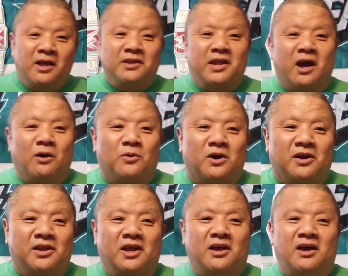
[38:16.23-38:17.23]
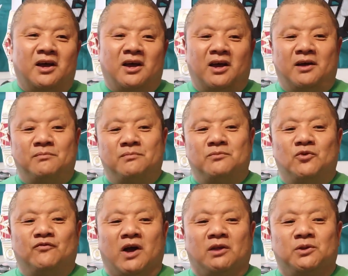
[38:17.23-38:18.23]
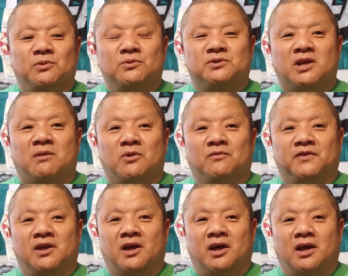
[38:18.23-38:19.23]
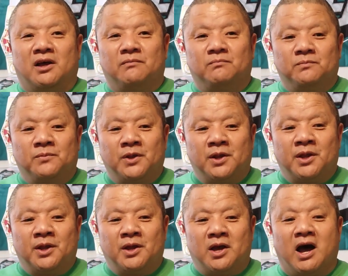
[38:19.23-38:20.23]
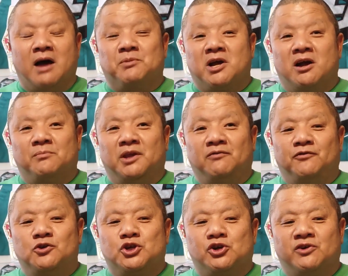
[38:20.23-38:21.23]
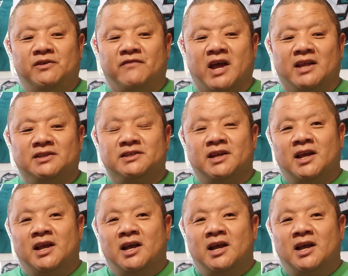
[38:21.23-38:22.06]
Now we're gonna move on to some of the upcoming future events.